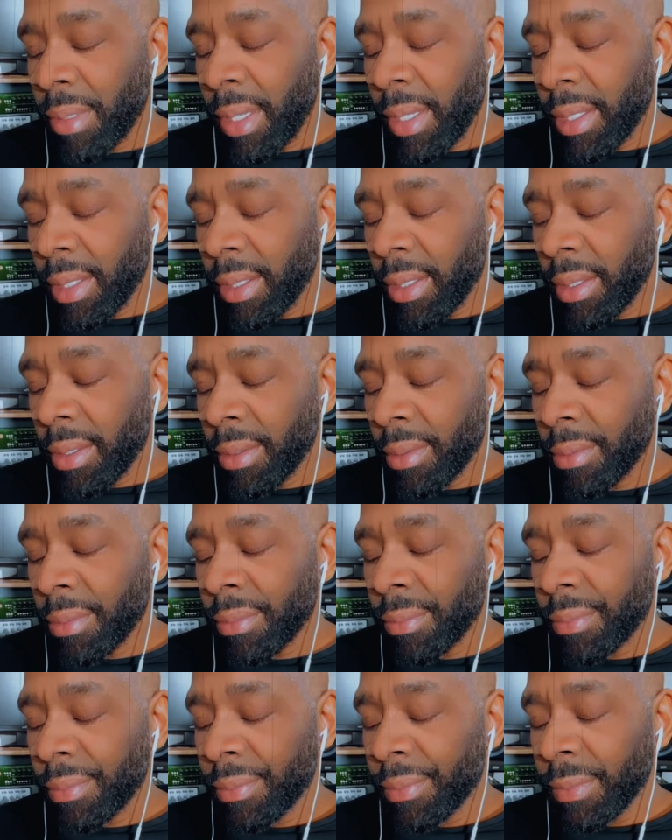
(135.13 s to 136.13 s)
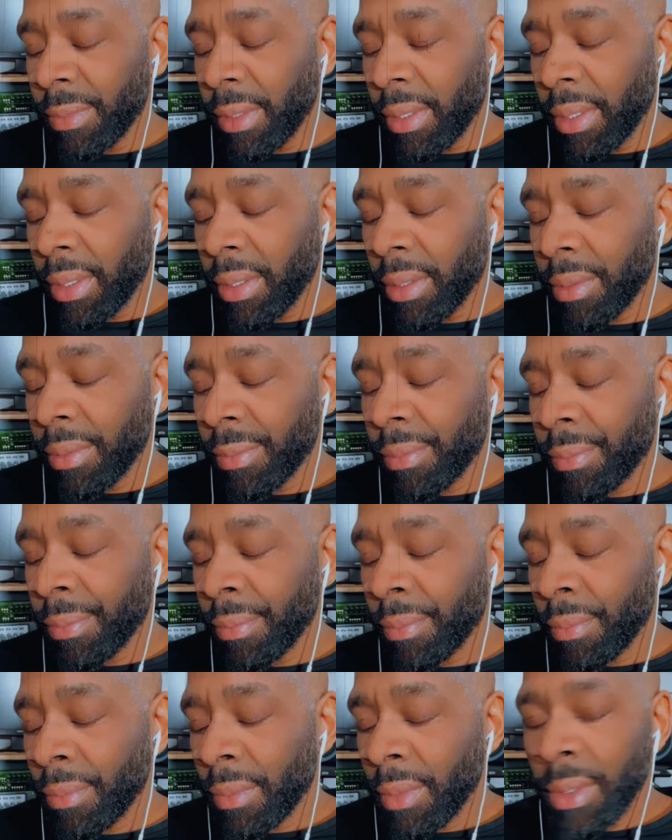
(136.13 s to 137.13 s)
Petty. Yeah.
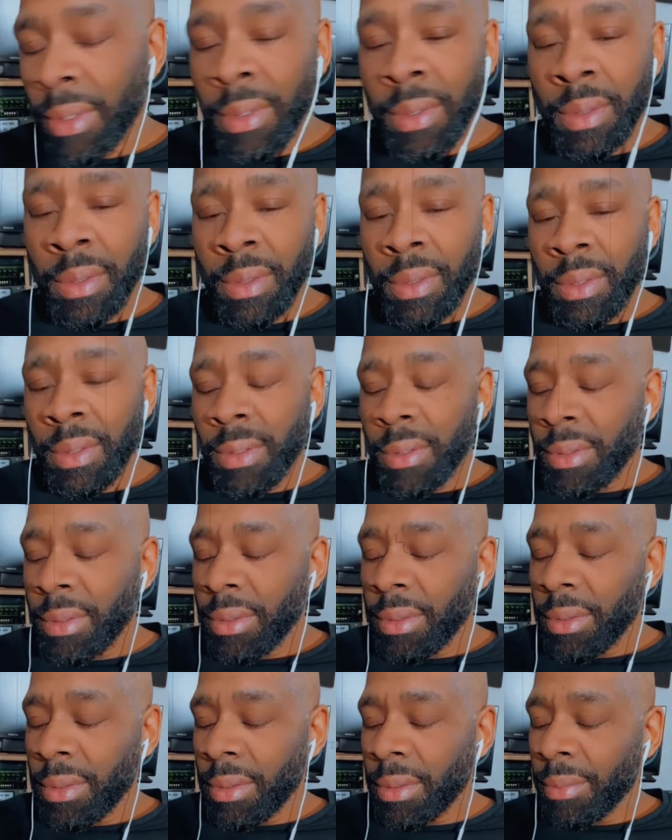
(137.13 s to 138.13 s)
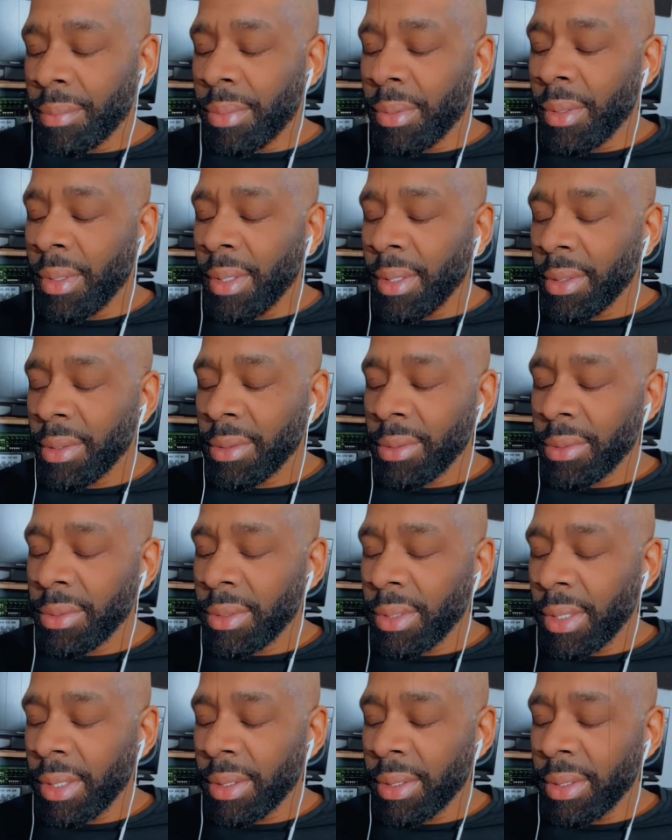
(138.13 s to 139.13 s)
Oh, boy.
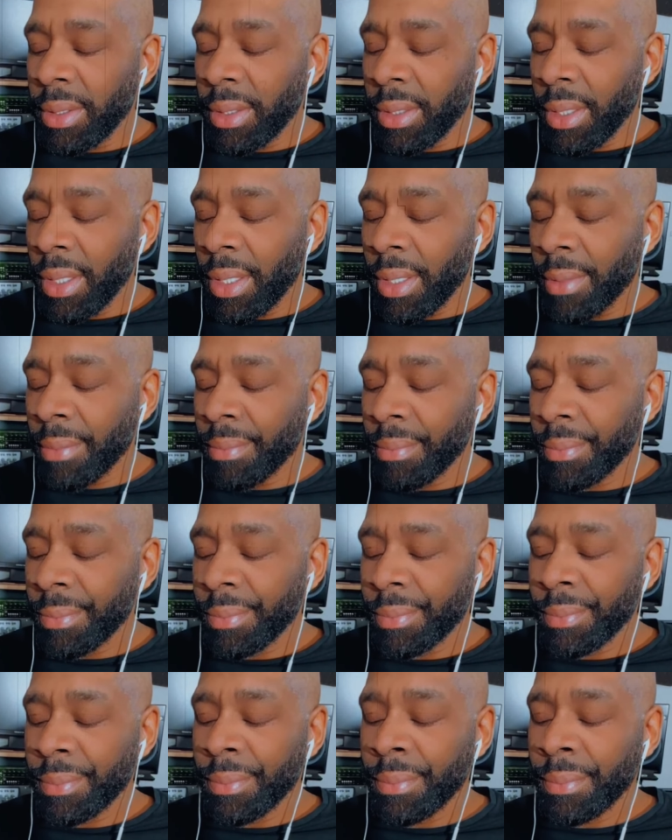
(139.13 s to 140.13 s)
You said the, let